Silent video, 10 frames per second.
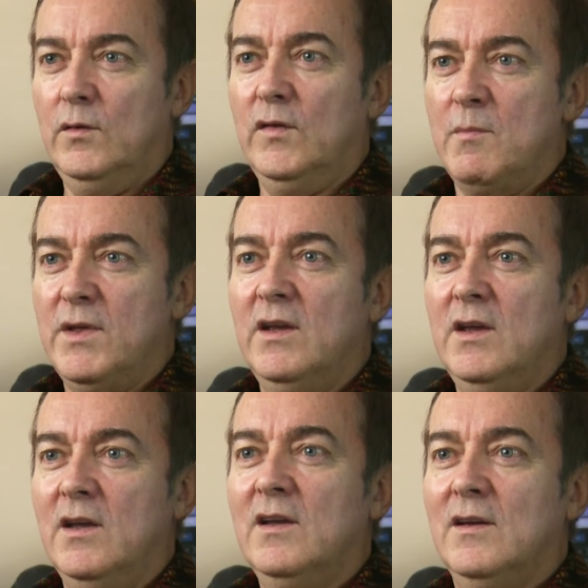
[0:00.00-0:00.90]
do something
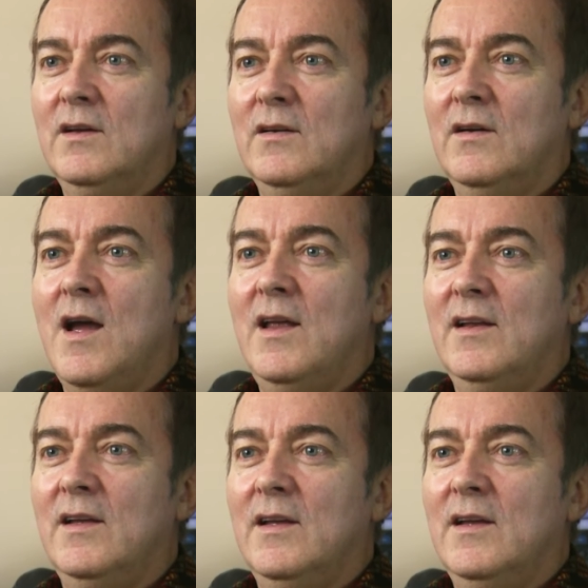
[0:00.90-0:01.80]
here, right?
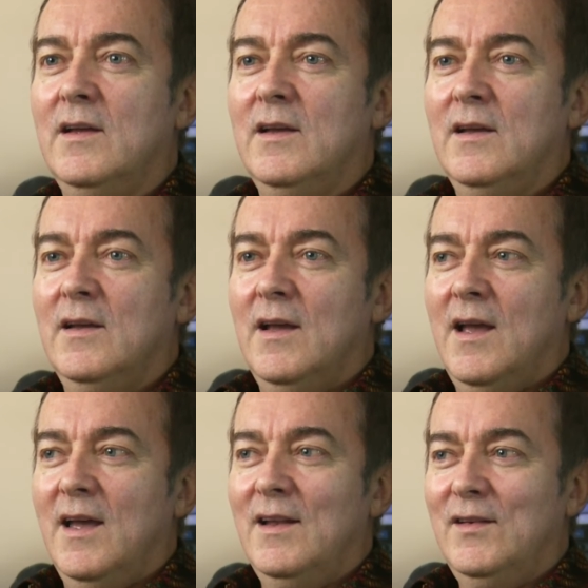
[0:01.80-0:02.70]

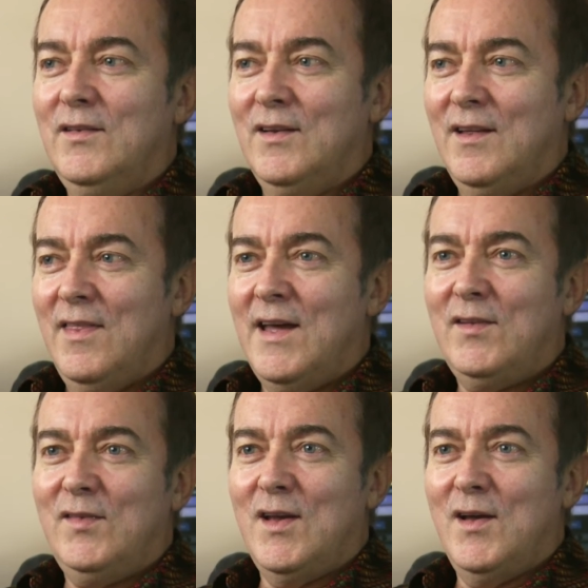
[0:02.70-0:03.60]
And
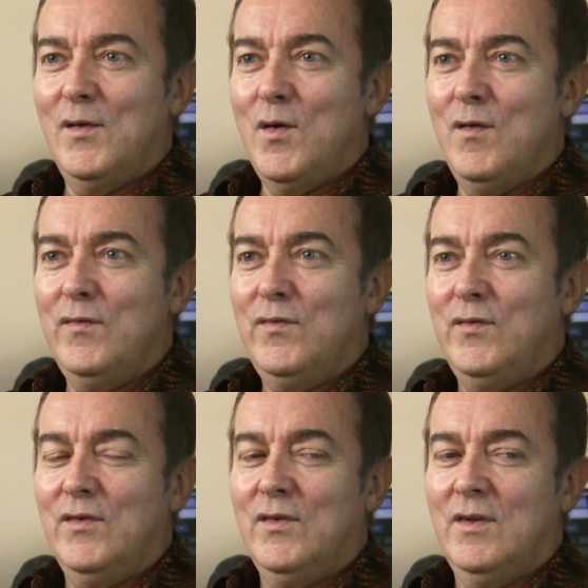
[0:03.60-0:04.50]
that started off
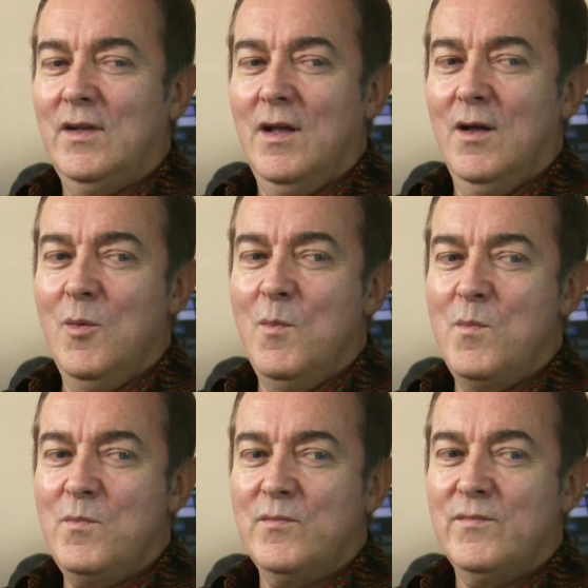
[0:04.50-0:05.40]
um,
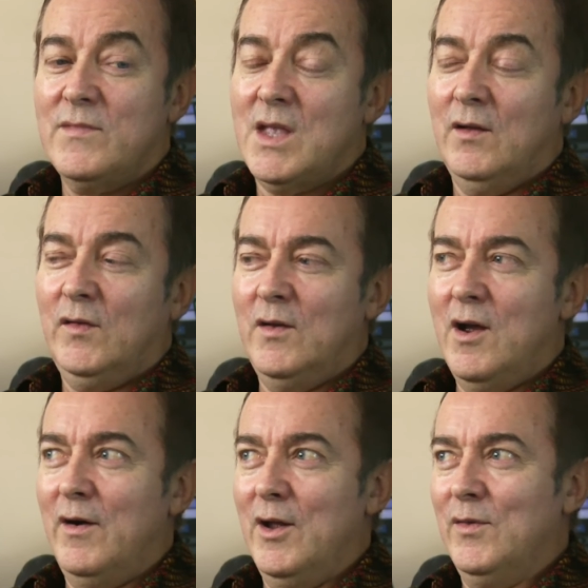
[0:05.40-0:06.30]
a
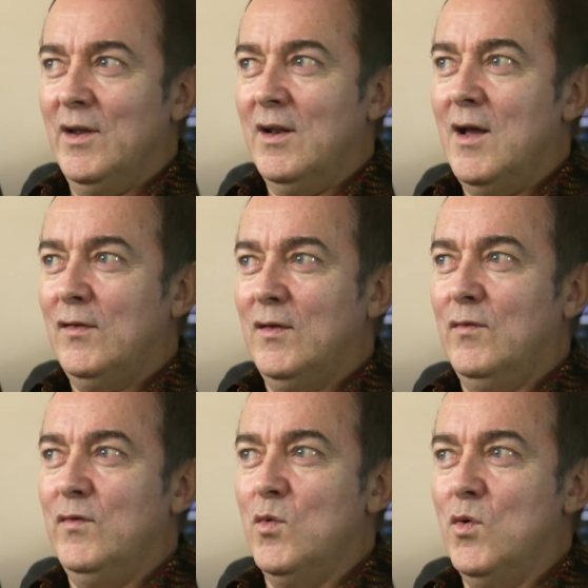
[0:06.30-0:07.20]
scenario that
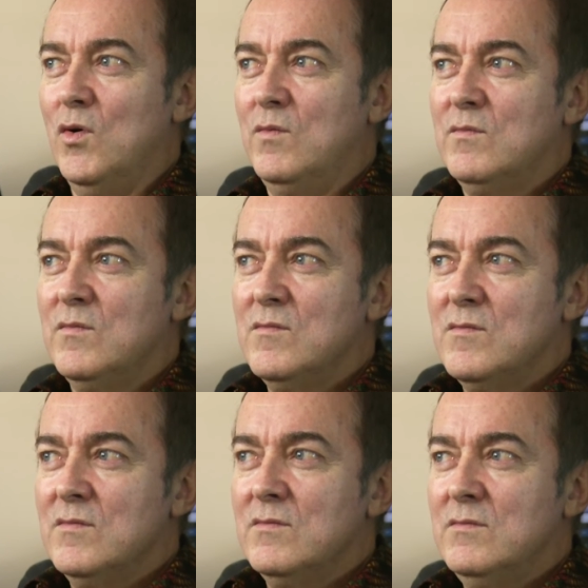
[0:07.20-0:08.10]
lasted for
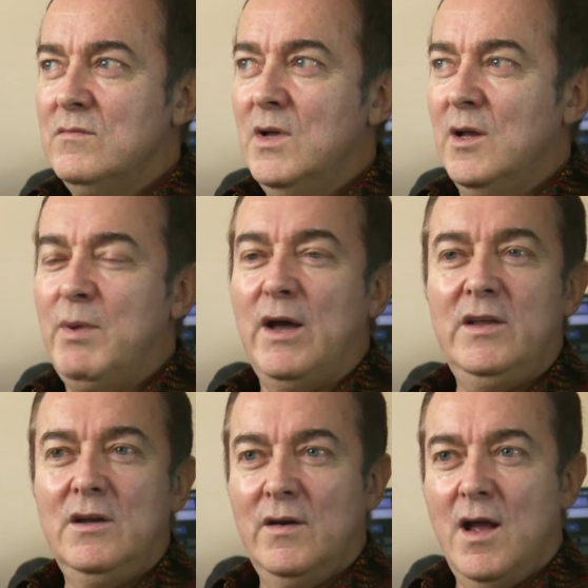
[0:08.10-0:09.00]
about a
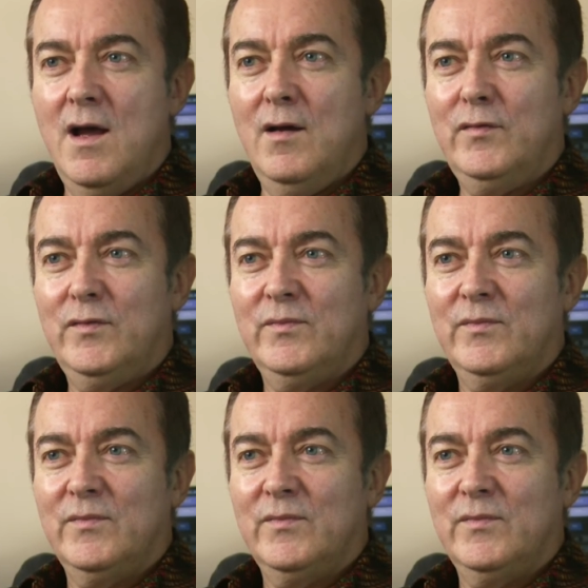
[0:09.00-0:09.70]
year and a half.